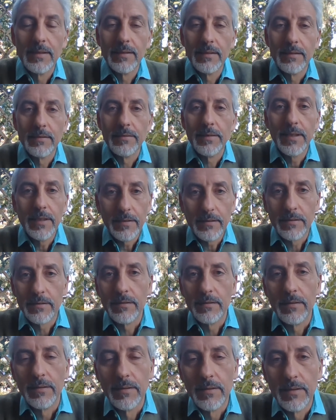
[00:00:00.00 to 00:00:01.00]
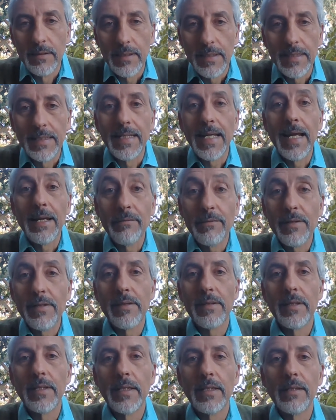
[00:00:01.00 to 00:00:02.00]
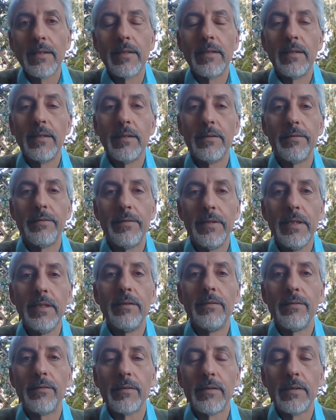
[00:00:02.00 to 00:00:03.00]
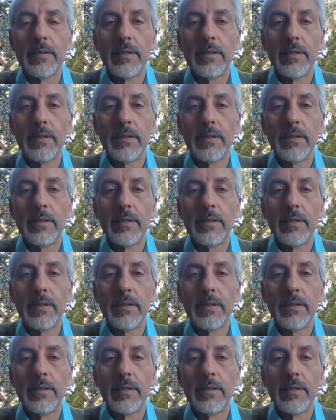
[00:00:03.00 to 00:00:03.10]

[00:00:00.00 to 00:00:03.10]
is hidden in everything that it sees.